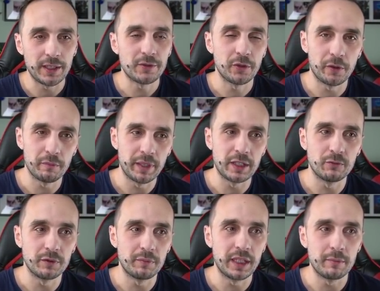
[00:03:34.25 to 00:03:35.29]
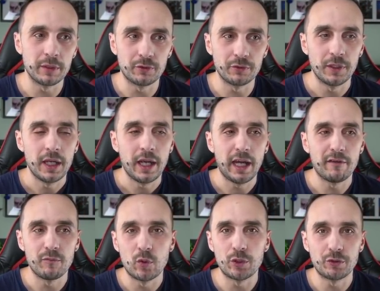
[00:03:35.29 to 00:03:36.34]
So your main would be able to have more